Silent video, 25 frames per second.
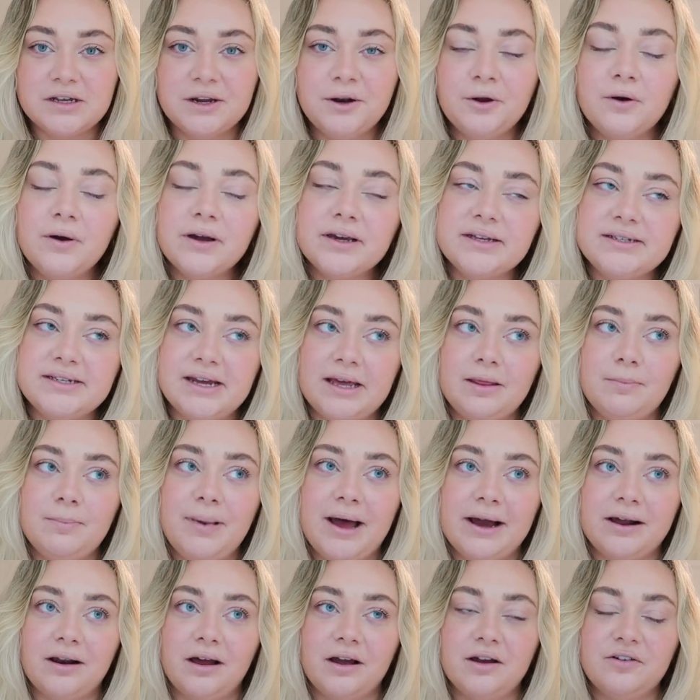I know I can take them
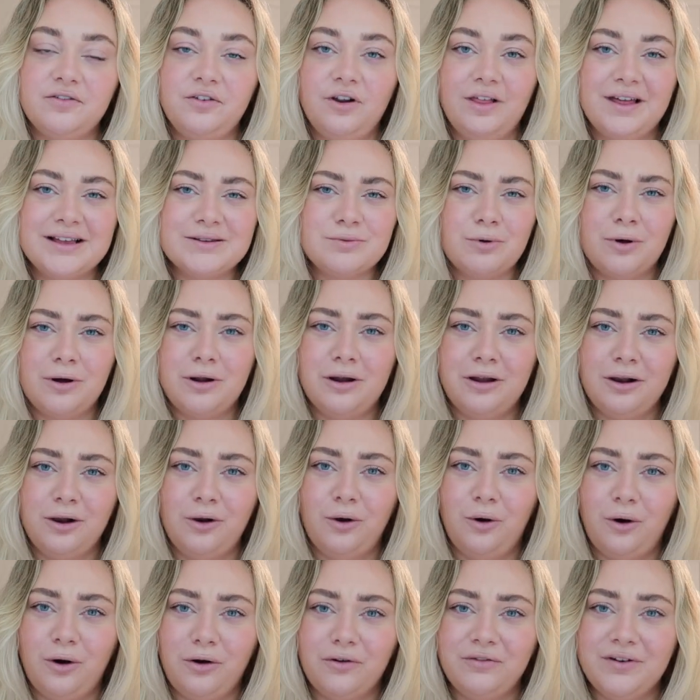back, like I feel like that's what a
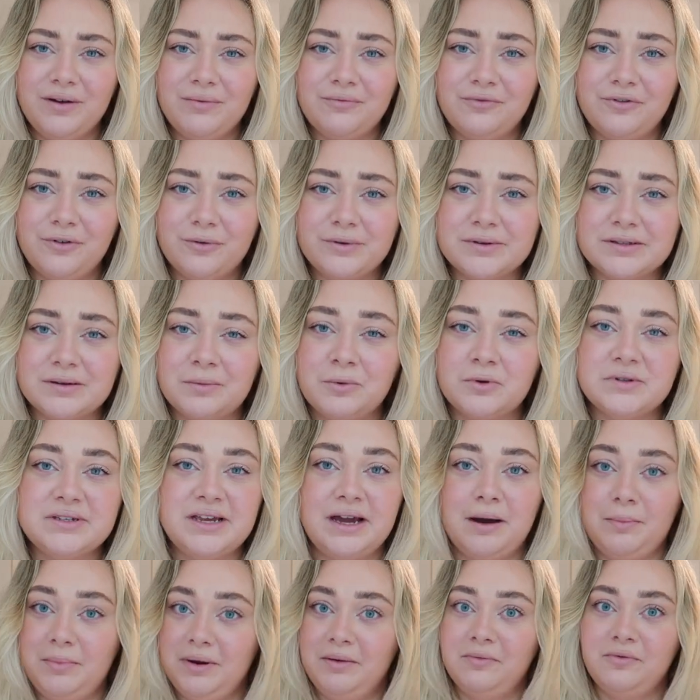lot of influence, I'm not
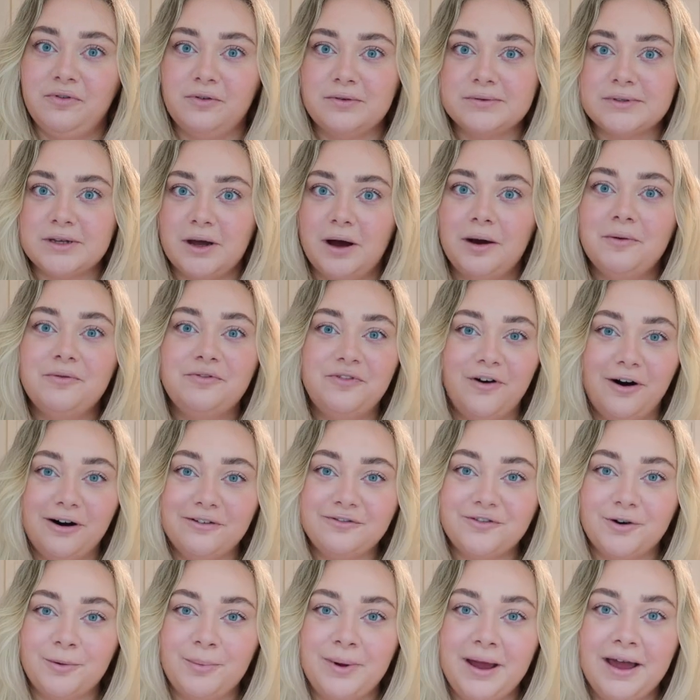saying I'm an influencer, I'm far
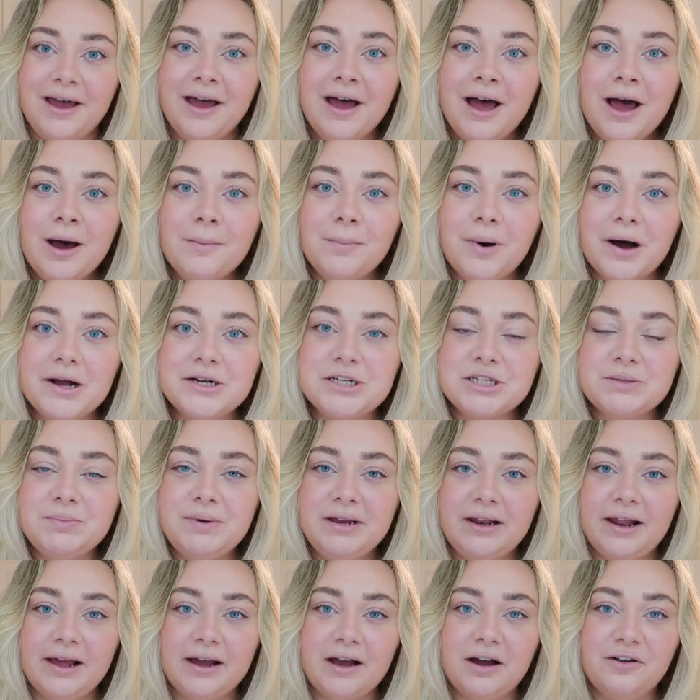from it, but I just
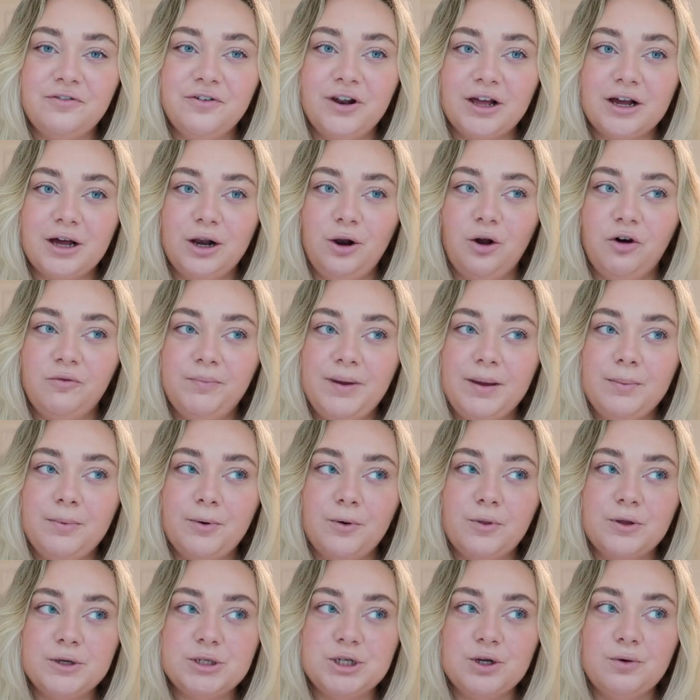mean like I feel like a lot of
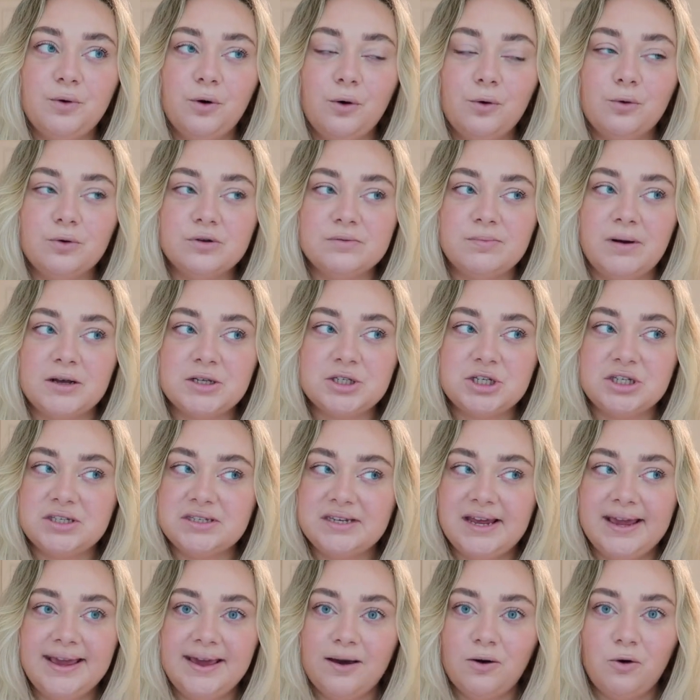people that do hauls must
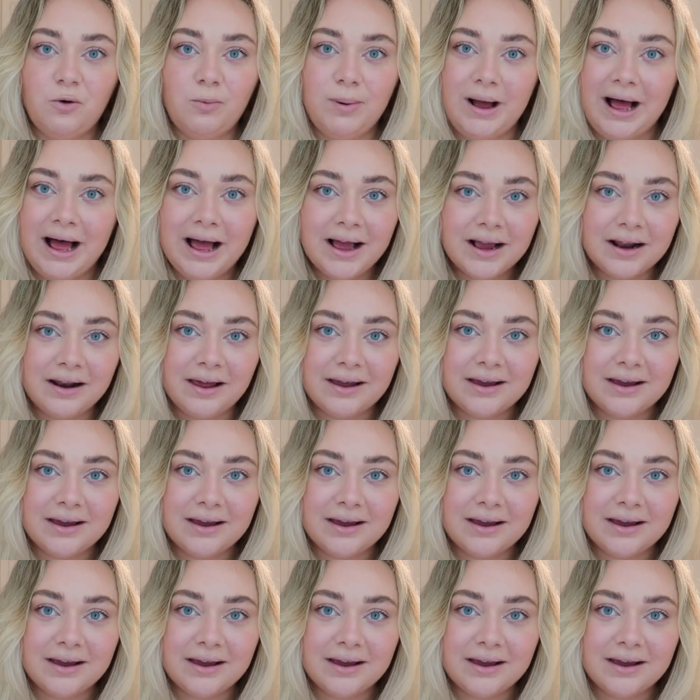just take it all back.